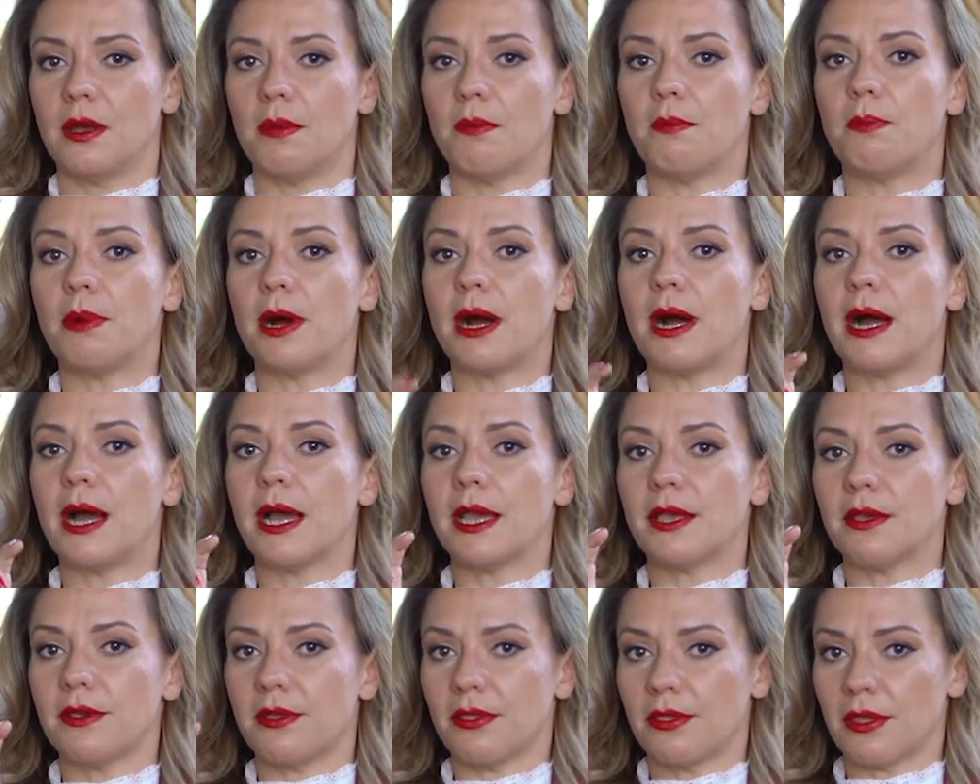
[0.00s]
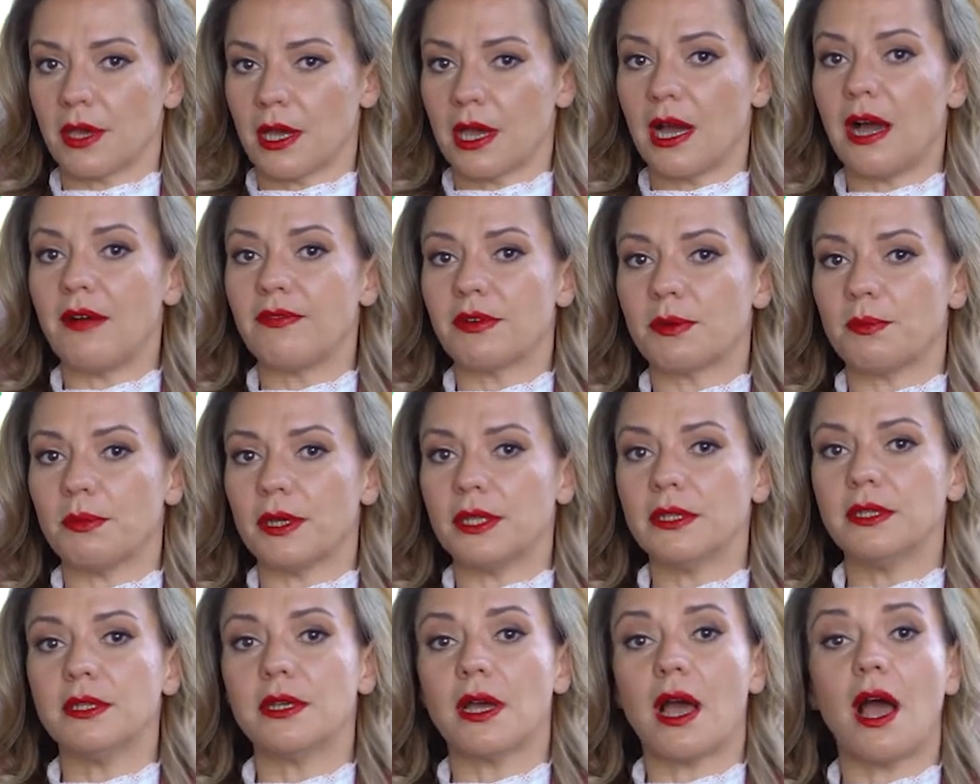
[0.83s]
by the
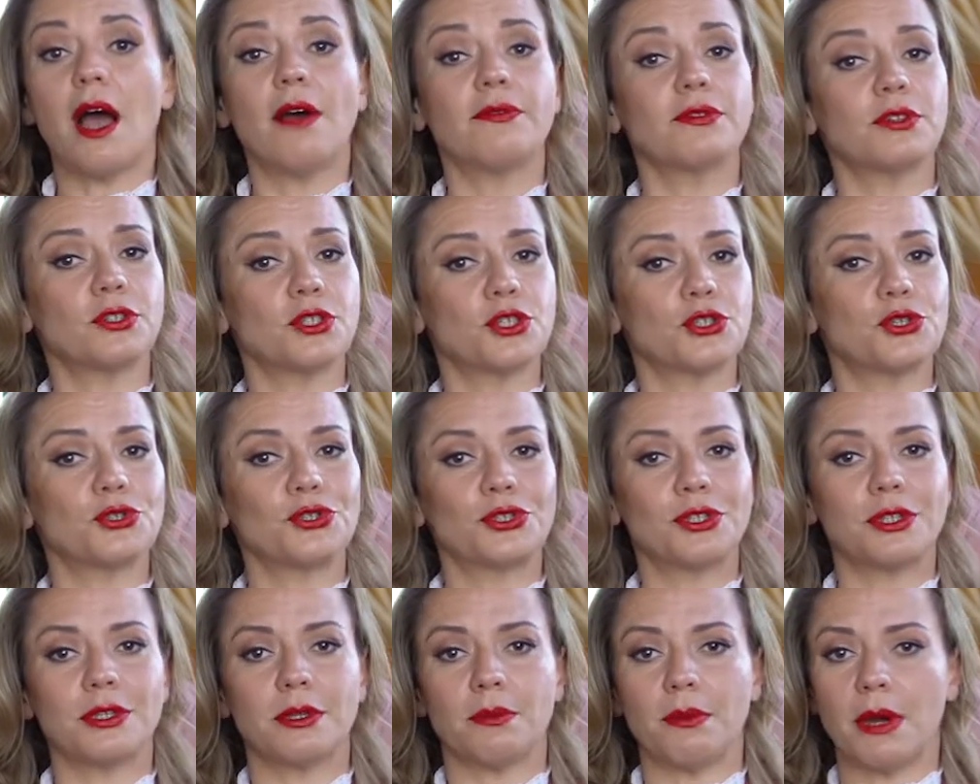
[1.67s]
government after a certain